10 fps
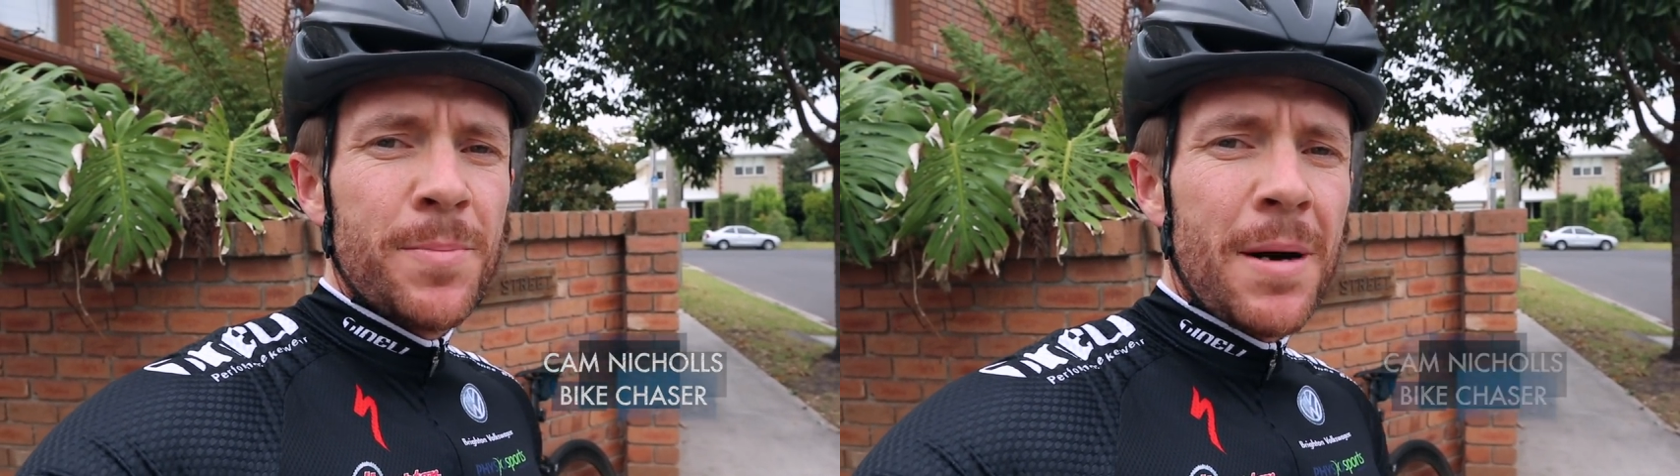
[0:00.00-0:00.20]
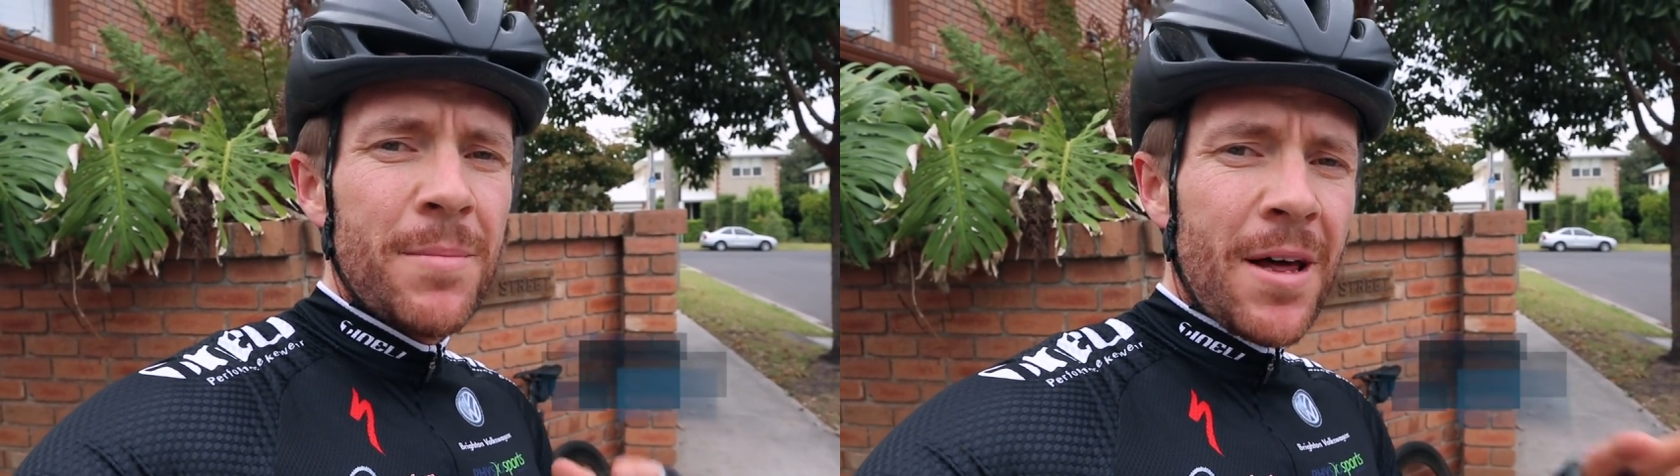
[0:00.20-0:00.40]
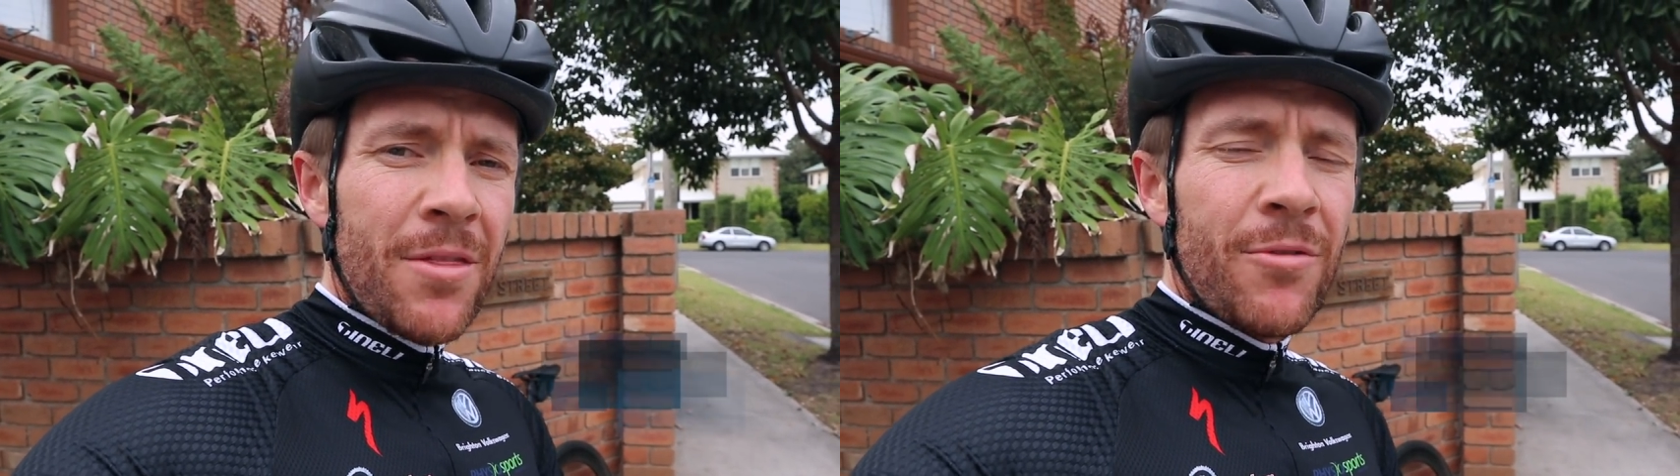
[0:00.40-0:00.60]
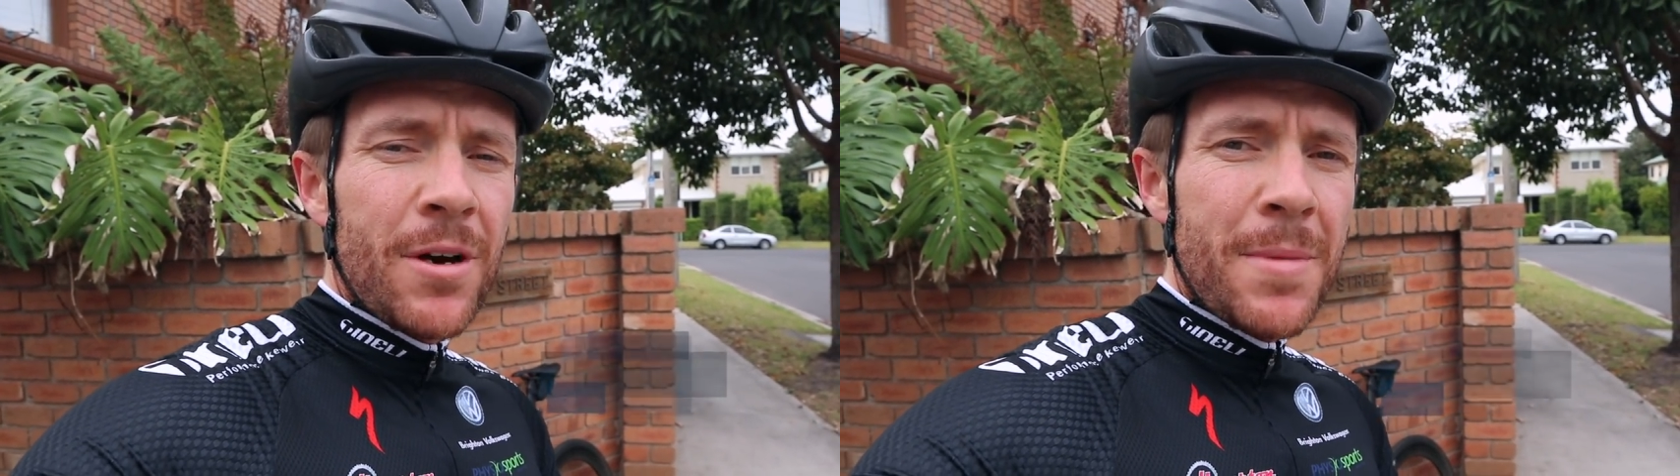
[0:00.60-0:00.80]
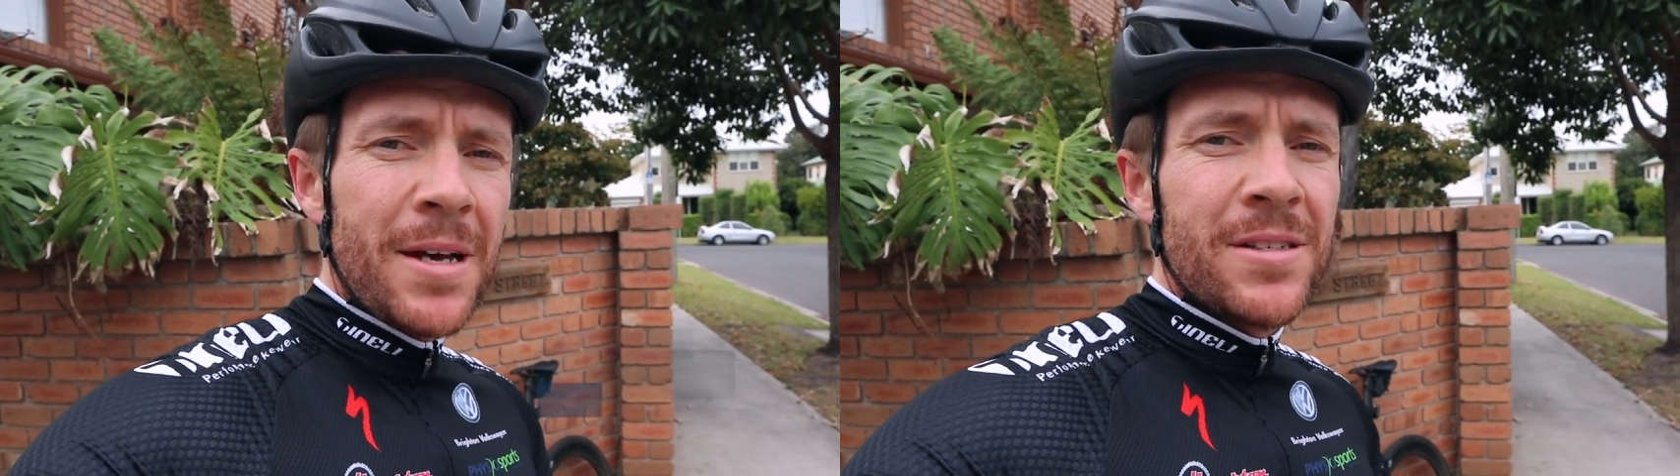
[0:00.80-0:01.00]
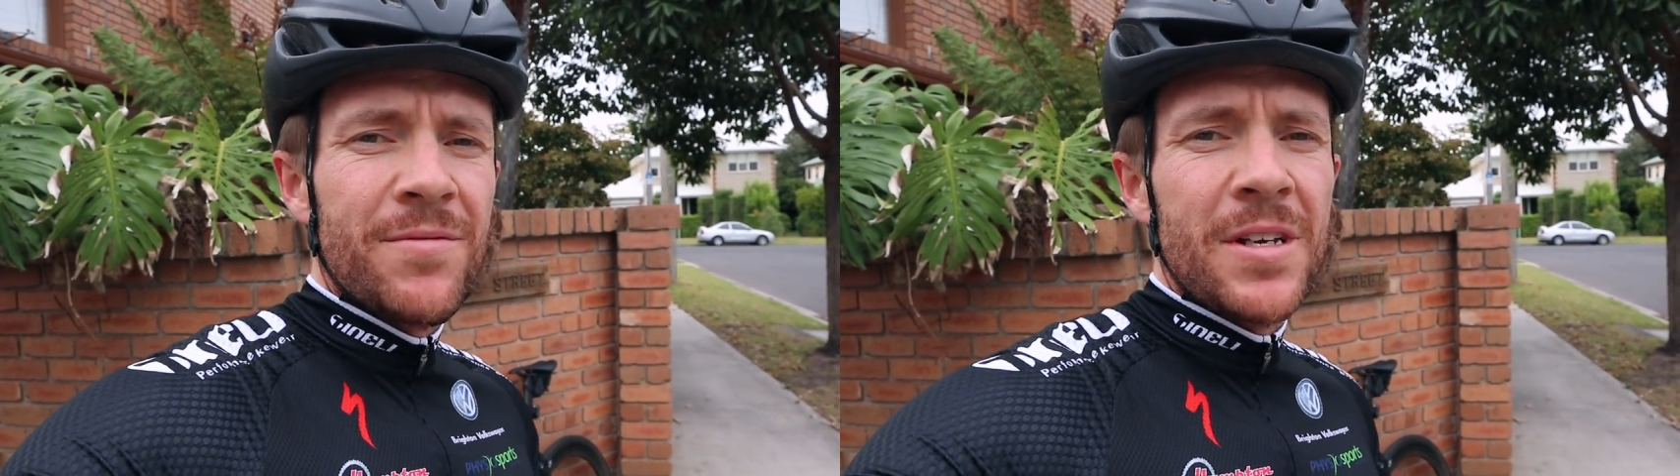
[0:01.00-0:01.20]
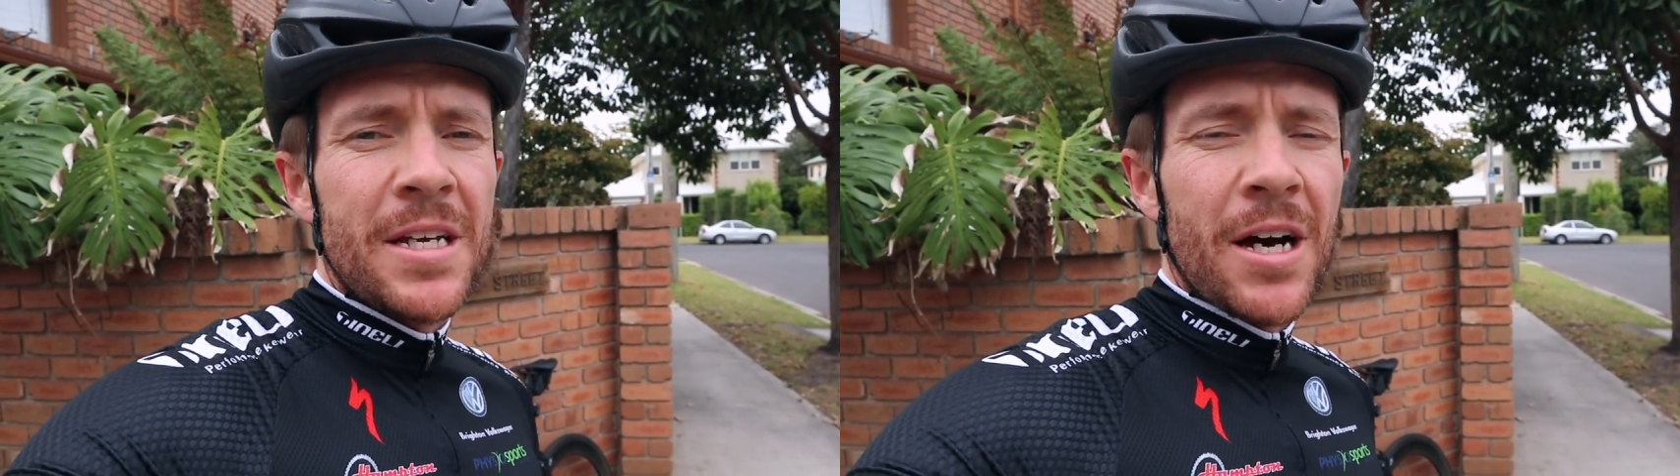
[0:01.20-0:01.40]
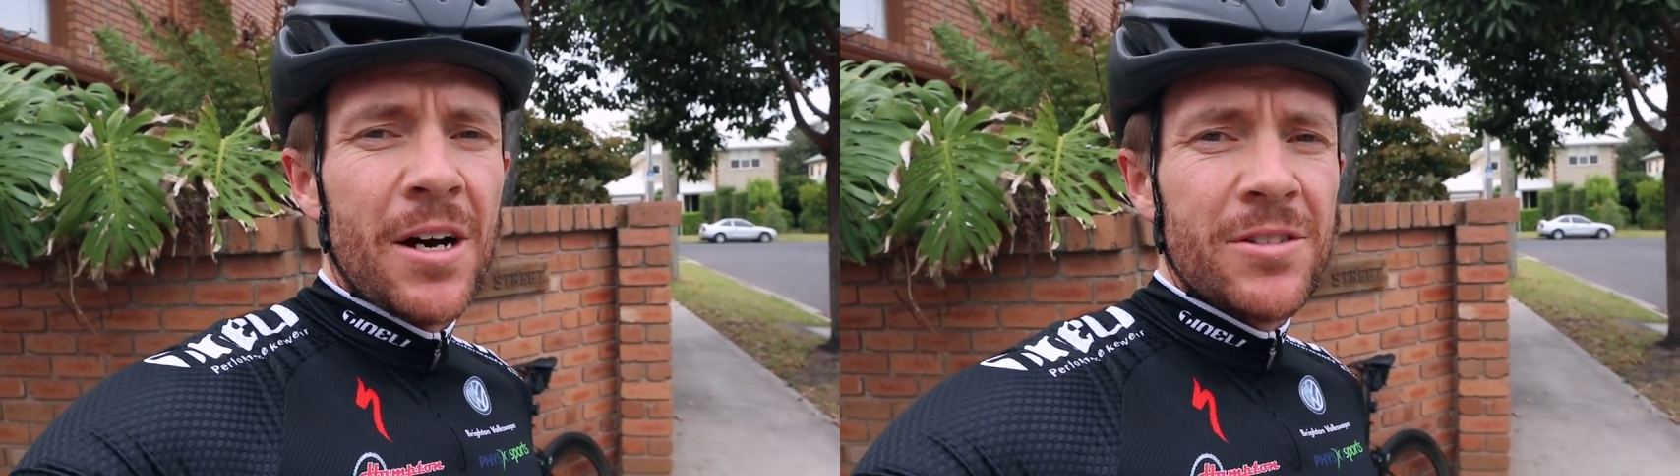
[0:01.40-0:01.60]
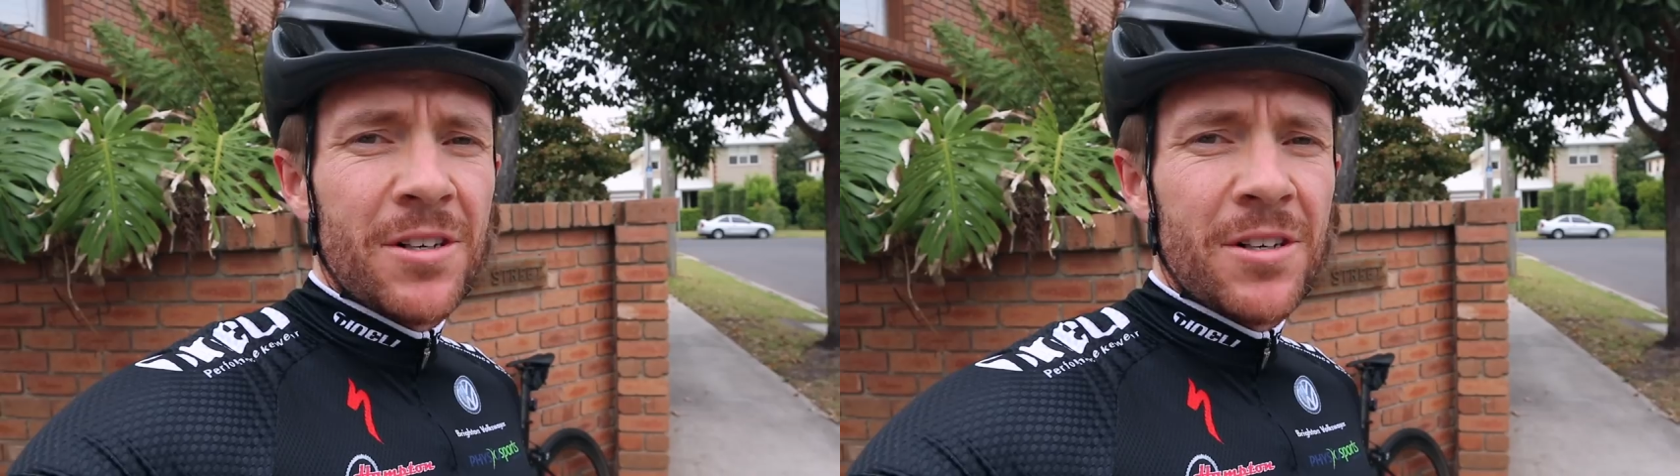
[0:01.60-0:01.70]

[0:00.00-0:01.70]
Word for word: pumped out three massive videos and